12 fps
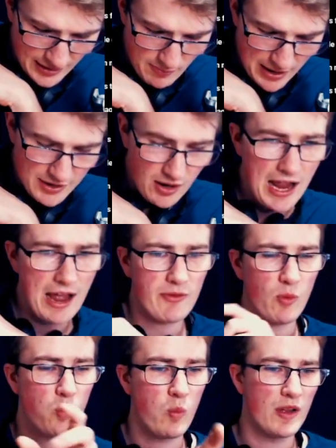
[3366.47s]
I might not have a
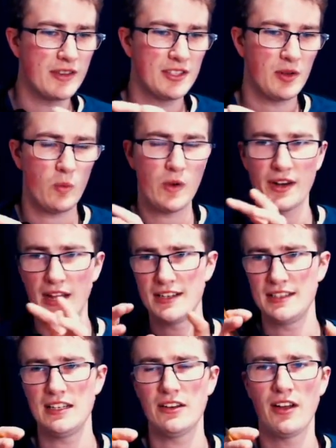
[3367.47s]
one-to-one
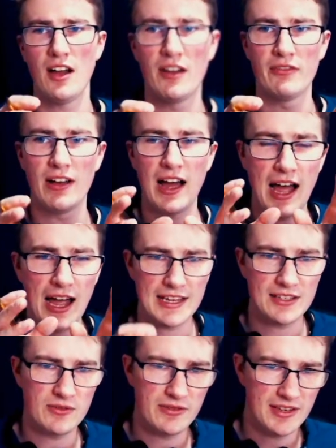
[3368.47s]
idea of I
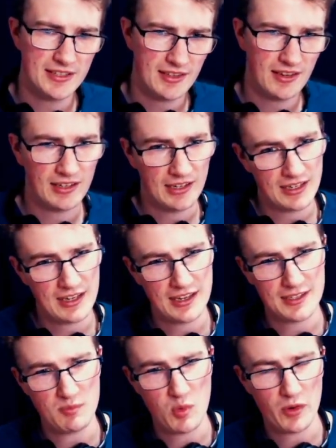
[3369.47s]
do this thing and it
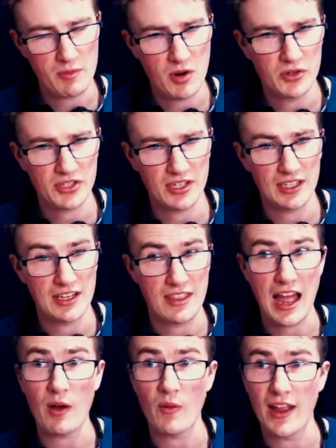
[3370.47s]
gets more emotionally
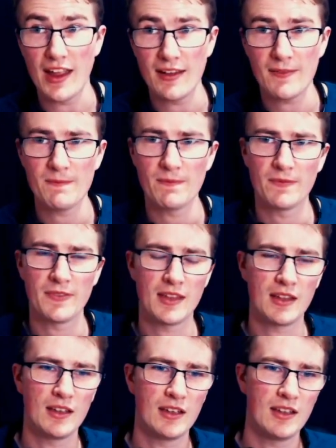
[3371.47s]
that way.
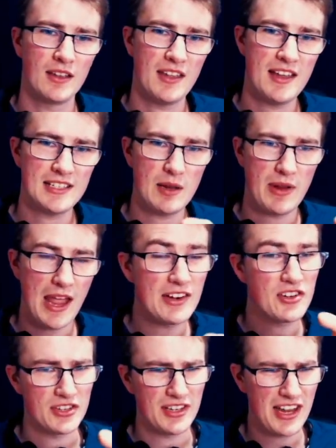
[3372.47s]
Except
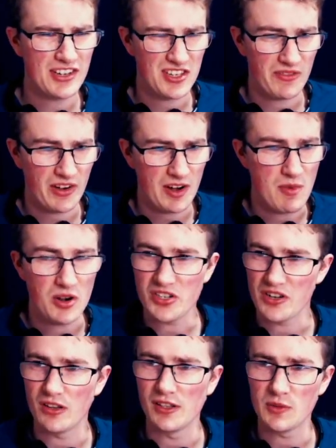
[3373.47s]
edges are very
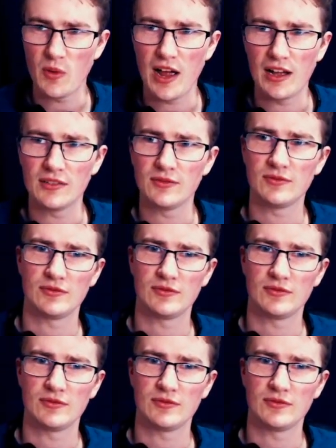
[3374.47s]
emotional as well.